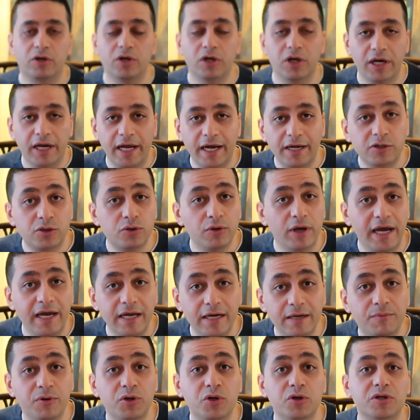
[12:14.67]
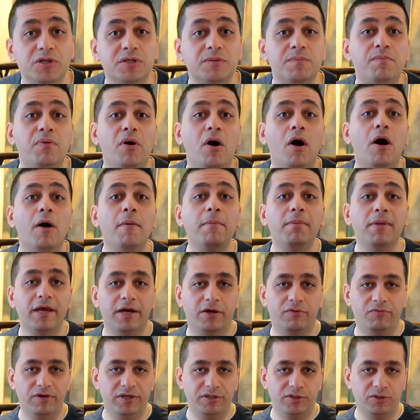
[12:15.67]
connect to AWS
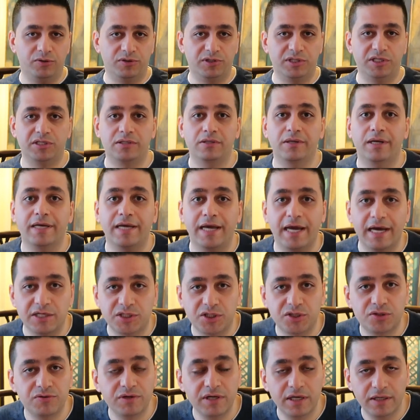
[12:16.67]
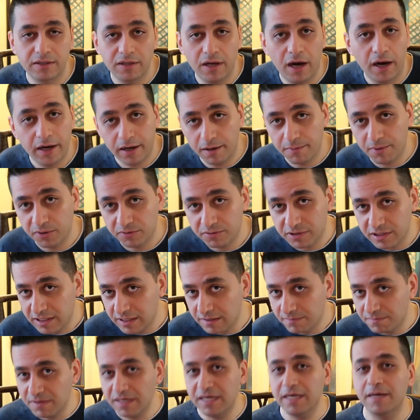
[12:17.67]
public resources like S3 and
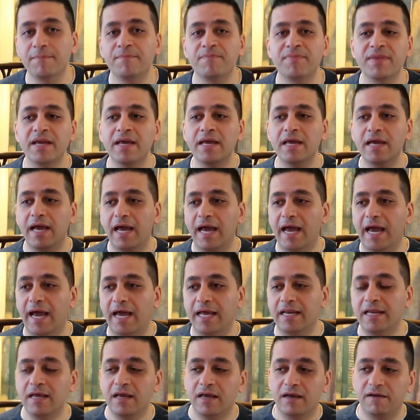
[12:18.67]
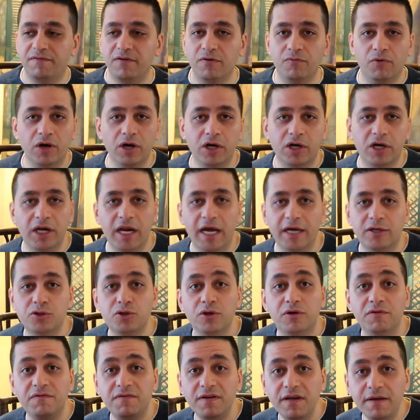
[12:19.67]
DynamoDB. And if you want to connect
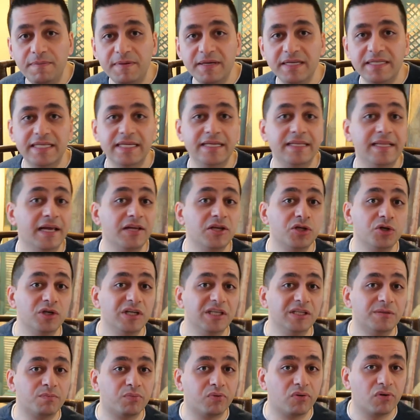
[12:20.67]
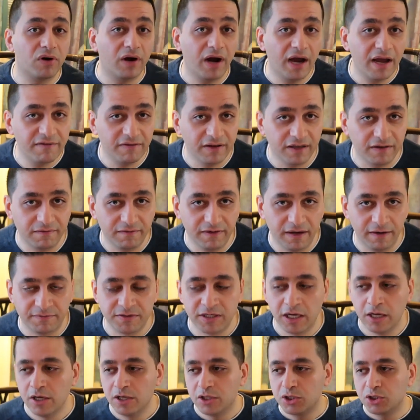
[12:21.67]
to your VPC, then you need private
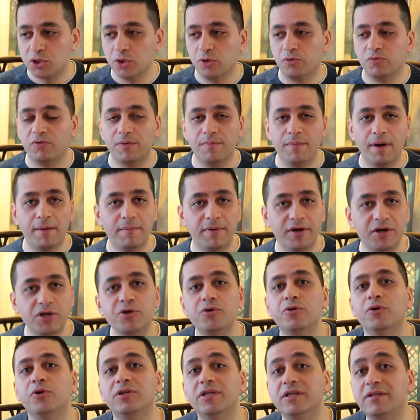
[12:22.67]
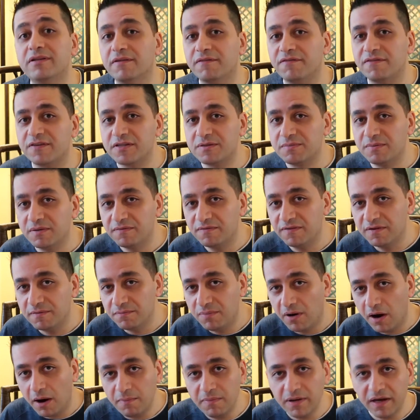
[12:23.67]
VIFs. So remember, the difference between
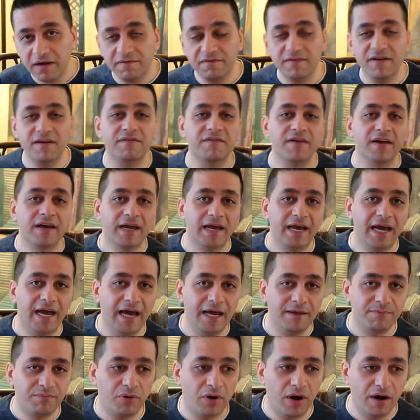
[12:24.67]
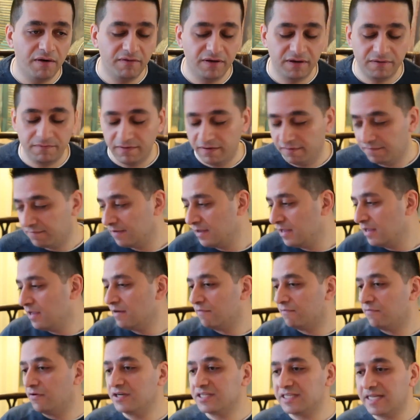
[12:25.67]
public VIF and private VIF.
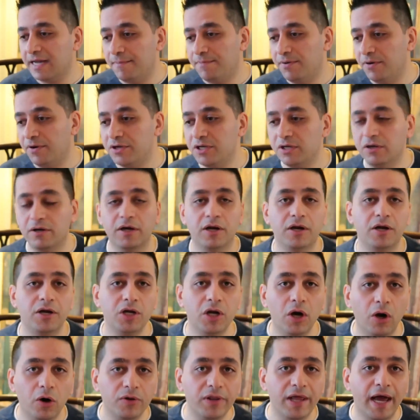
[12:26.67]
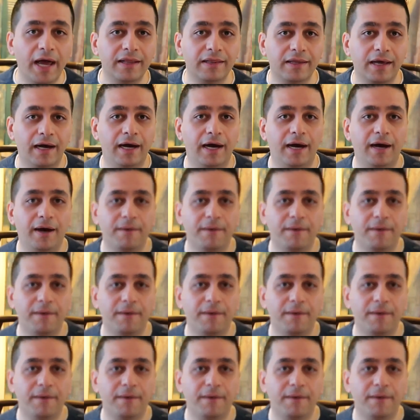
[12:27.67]
For example, you got to know that